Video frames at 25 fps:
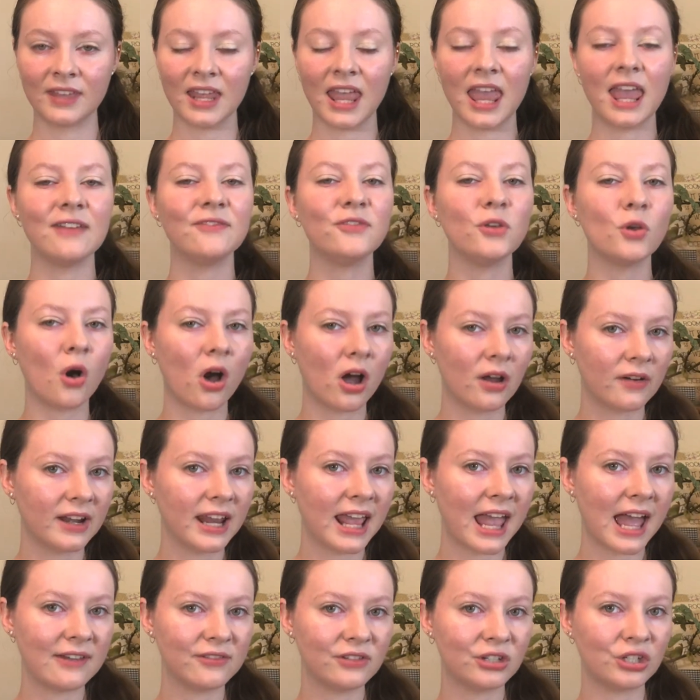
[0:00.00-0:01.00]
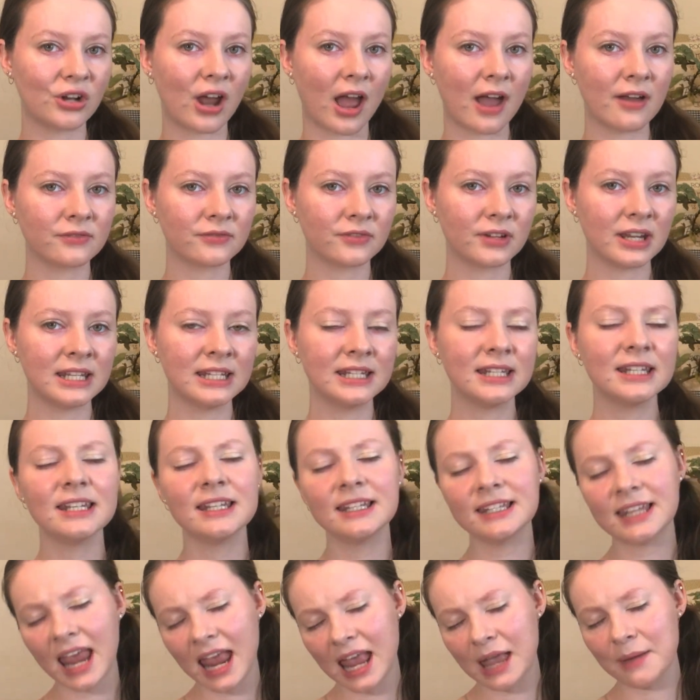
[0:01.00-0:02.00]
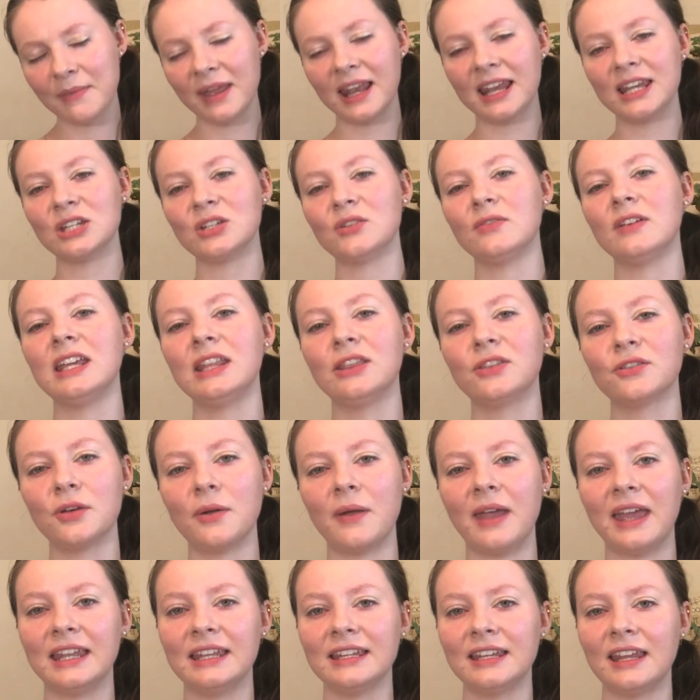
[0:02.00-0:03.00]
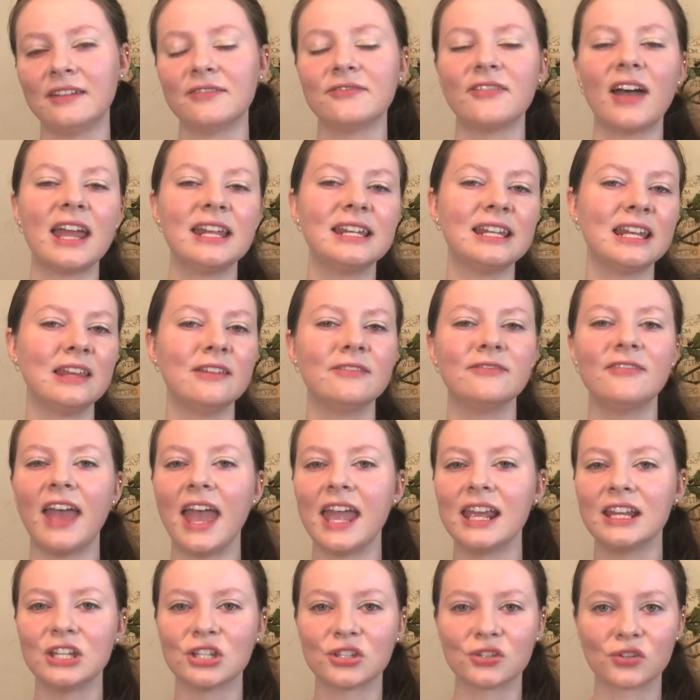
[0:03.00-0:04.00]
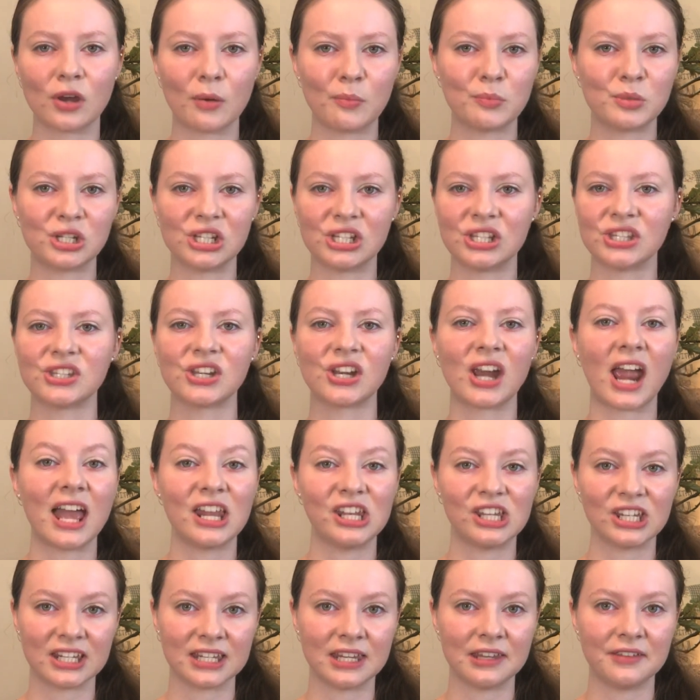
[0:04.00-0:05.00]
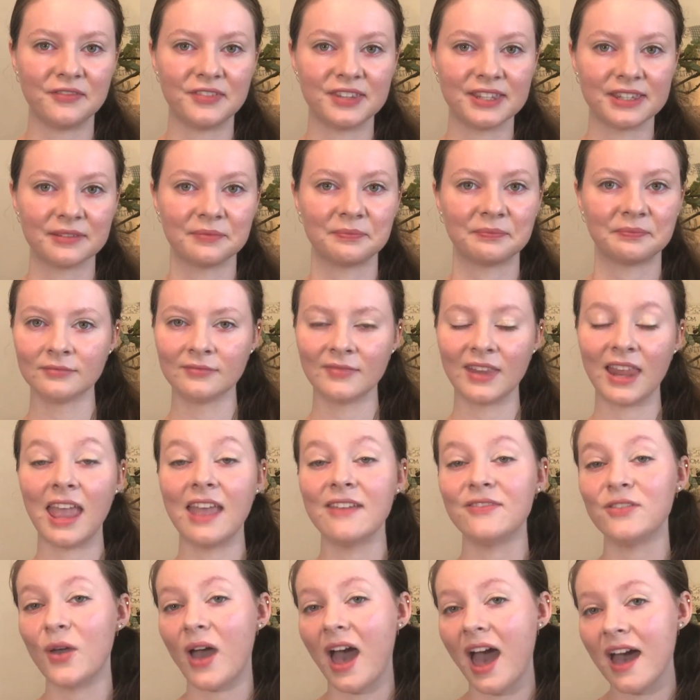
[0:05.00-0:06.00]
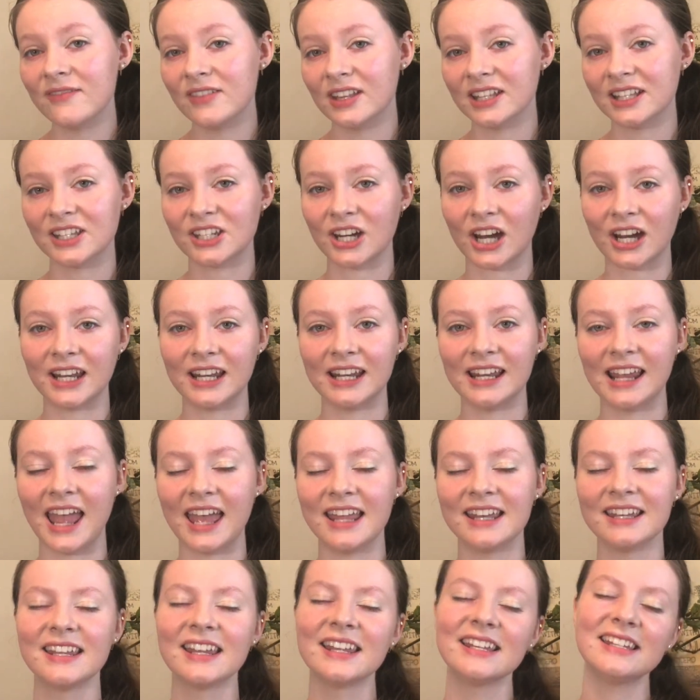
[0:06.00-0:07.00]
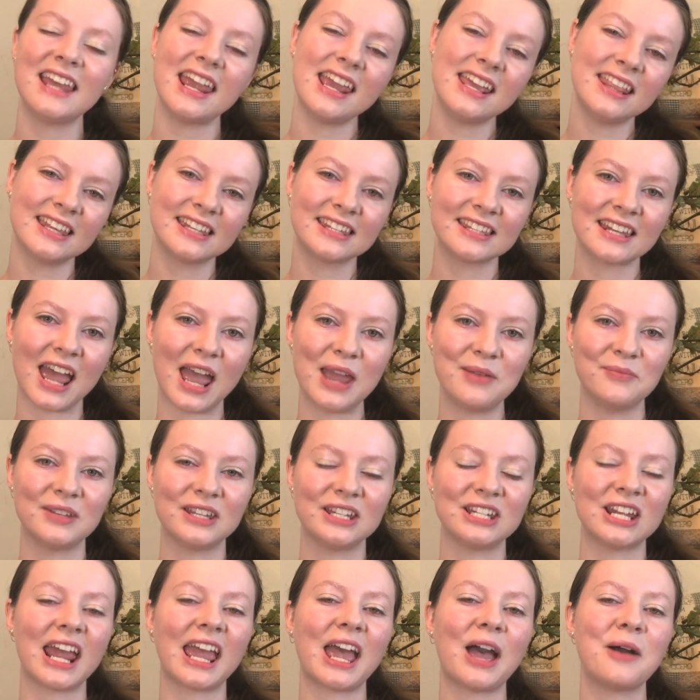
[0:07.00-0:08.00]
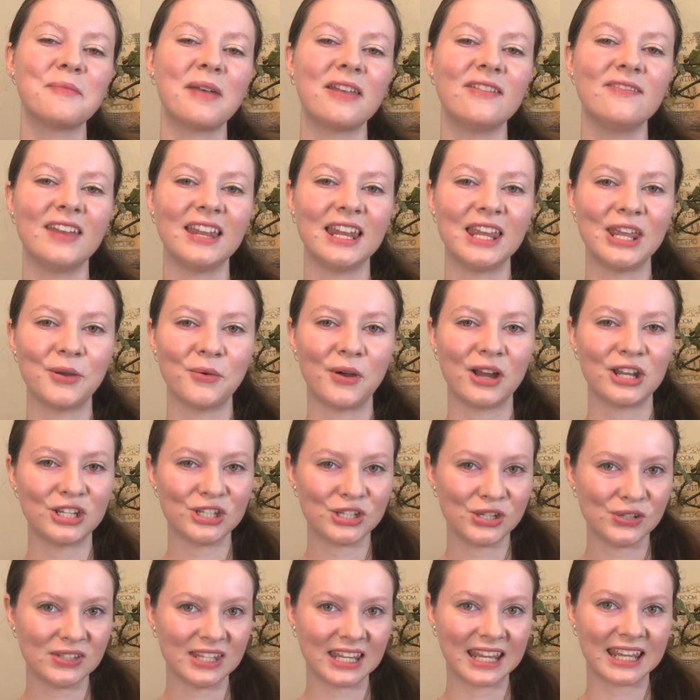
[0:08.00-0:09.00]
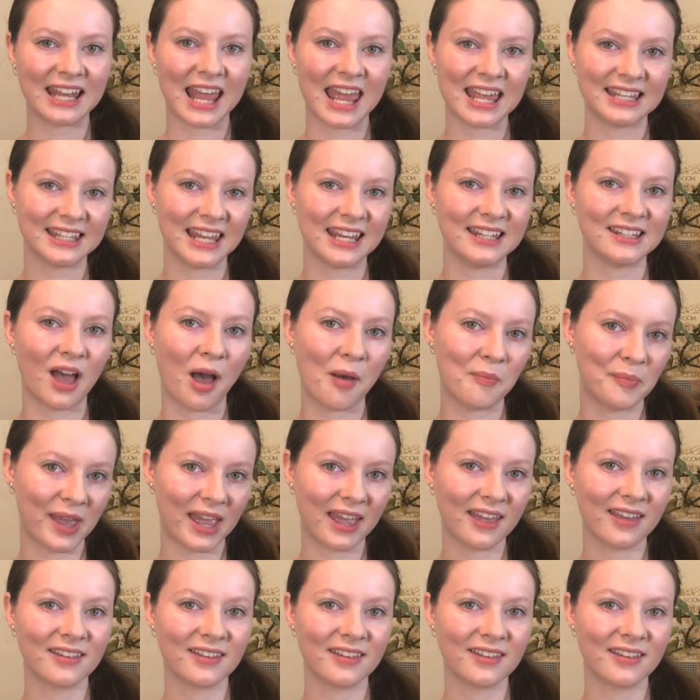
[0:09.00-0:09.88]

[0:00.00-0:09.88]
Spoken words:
If you already have a draft written, take a minute to read through it and find any vague descriptions or adjectives. If you haven't started yet, take this time to check out my video on choosing an essay topic.